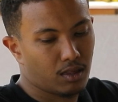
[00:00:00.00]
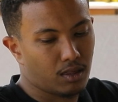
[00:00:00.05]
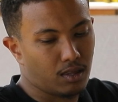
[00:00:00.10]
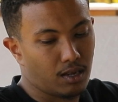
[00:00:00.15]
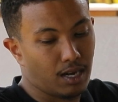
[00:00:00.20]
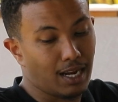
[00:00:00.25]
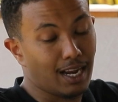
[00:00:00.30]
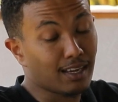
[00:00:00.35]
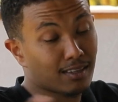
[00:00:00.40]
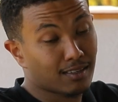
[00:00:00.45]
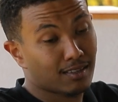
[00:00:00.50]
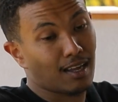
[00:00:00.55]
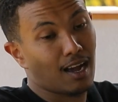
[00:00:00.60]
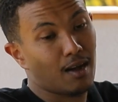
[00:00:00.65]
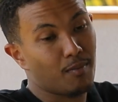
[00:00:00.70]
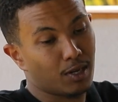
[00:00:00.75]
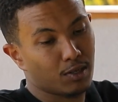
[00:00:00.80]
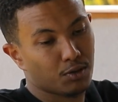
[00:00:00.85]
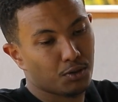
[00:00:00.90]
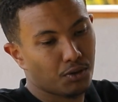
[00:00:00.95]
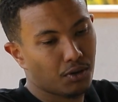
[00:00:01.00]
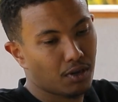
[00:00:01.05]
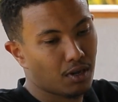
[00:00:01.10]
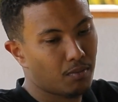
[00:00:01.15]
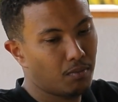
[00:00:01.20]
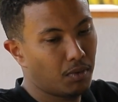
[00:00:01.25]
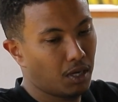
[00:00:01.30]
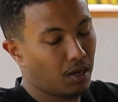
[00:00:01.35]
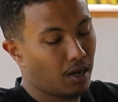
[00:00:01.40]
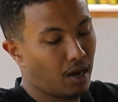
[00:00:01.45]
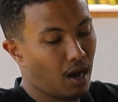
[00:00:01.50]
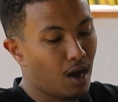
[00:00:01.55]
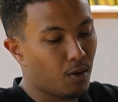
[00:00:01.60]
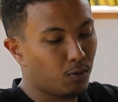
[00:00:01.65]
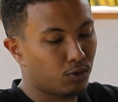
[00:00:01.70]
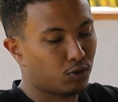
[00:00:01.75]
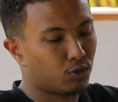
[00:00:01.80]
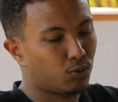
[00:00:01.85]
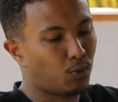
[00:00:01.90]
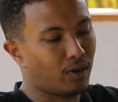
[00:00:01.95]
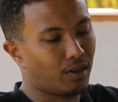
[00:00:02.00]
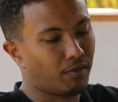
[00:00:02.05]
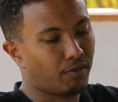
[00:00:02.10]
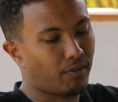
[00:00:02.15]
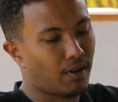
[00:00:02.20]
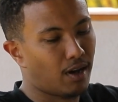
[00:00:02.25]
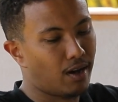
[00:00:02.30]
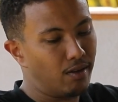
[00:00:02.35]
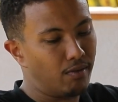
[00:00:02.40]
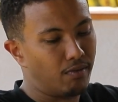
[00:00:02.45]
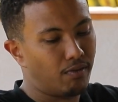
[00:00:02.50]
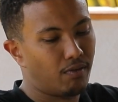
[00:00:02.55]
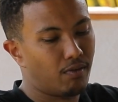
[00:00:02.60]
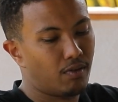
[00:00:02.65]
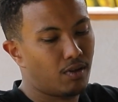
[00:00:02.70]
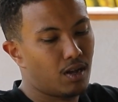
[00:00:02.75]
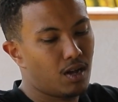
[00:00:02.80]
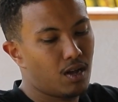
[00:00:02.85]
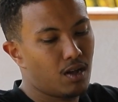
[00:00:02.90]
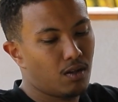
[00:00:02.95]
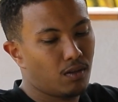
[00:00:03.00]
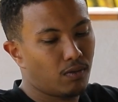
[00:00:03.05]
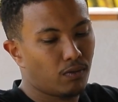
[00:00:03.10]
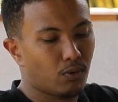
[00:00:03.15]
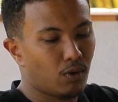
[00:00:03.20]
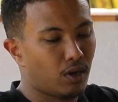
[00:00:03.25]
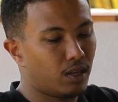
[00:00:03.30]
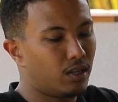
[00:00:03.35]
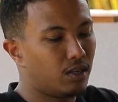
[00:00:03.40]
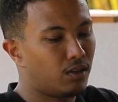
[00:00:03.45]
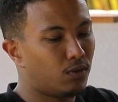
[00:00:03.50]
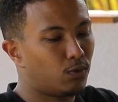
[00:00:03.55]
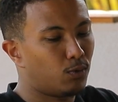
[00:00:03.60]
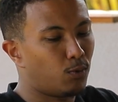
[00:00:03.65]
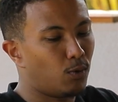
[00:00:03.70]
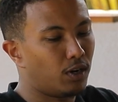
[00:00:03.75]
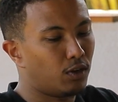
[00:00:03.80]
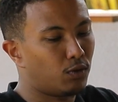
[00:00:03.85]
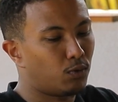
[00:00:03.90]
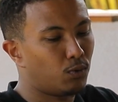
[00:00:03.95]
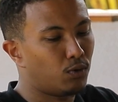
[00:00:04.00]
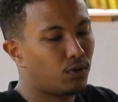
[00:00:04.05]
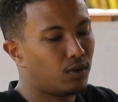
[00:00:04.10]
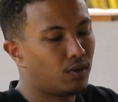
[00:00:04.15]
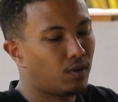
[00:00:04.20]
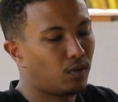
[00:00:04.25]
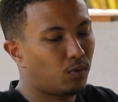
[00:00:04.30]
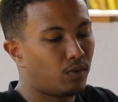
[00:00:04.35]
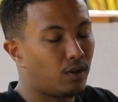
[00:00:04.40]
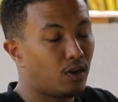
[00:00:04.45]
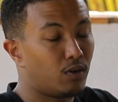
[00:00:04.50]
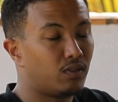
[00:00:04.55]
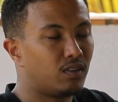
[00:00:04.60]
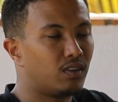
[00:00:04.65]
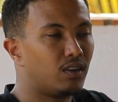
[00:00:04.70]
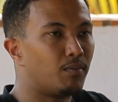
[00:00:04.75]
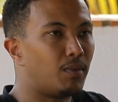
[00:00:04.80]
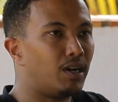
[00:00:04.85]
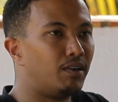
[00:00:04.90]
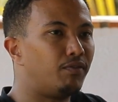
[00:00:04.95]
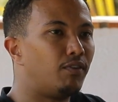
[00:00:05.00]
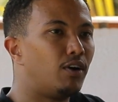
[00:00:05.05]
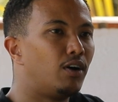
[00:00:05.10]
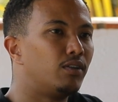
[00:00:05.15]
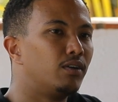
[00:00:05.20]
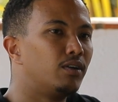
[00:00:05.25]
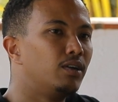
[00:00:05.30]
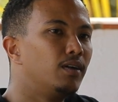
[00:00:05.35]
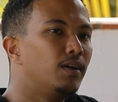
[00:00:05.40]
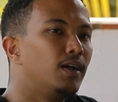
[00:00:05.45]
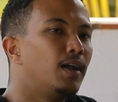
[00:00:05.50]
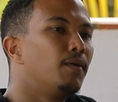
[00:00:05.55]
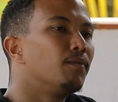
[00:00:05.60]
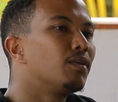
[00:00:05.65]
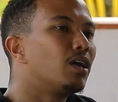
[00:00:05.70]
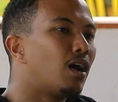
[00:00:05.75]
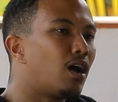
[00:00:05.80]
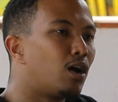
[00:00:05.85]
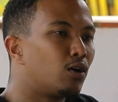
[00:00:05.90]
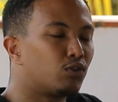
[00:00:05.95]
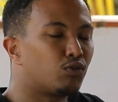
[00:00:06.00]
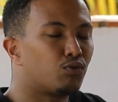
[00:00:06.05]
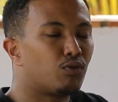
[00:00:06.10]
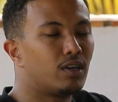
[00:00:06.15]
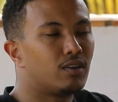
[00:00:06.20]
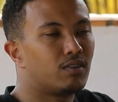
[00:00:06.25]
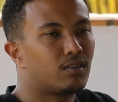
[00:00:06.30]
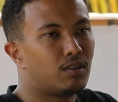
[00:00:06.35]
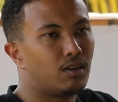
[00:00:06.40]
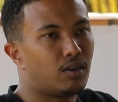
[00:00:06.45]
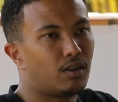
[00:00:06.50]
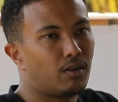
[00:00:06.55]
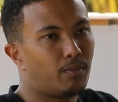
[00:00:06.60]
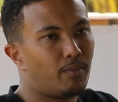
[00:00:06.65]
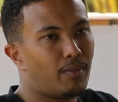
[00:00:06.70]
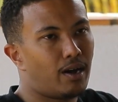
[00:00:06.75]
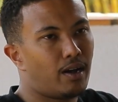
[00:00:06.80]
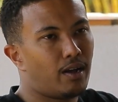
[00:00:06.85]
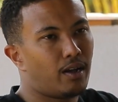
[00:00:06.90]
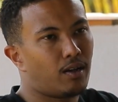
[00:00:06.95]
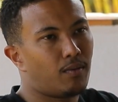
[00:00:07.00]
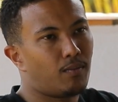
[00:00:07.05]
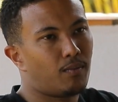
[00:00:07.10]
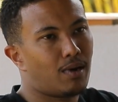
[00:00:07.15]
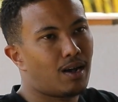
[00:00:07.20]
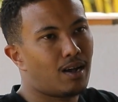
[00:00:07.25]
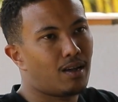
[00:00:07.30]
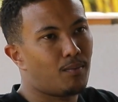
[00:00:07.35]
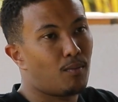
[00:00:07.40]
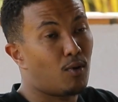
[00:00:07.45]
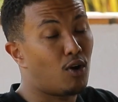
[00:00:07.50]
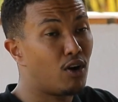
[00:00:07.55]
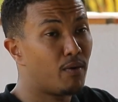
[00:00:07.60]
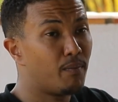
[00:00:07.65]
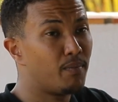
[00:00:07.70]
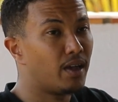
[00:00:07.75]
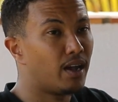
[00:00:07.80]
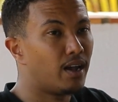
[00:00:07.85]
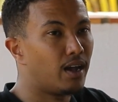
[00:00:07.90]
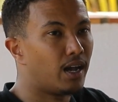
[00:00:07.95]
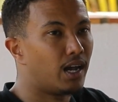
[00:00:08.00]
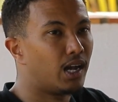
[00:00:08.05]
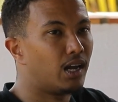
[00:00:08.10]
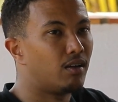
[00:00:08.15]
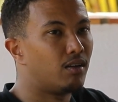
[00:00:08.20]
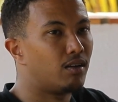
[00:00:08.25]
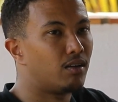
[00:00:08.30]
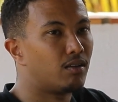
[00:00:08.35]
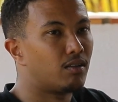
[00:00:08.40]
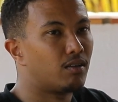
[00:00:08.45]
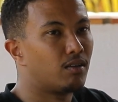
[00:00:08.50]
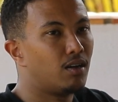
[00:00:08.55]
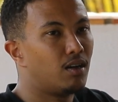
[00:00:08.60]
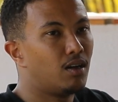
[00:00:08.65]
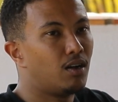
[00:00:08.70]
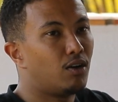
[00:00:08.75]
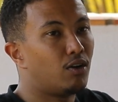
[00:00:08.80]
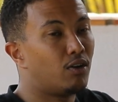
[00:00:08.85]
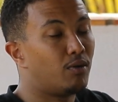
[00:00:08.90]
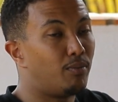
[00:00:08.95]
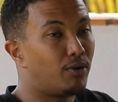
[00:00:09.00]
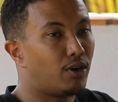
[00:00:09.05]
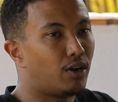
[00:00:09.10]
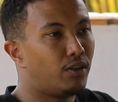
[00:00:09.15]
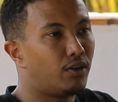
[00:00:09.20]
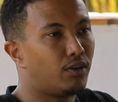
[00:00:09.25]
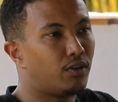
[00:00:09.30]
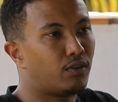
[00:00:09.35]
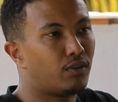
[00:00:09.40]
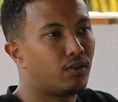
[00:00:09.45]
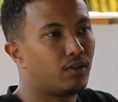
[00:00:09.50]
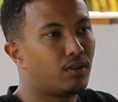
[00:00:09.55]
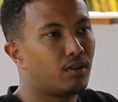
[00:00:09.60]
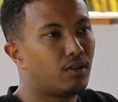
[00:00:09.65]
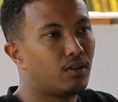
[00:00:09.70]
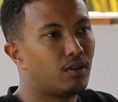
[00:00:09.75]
the next time I saw him, I was 25. So I did 22 years without seeing my father. I was raised by my mom and her brothers.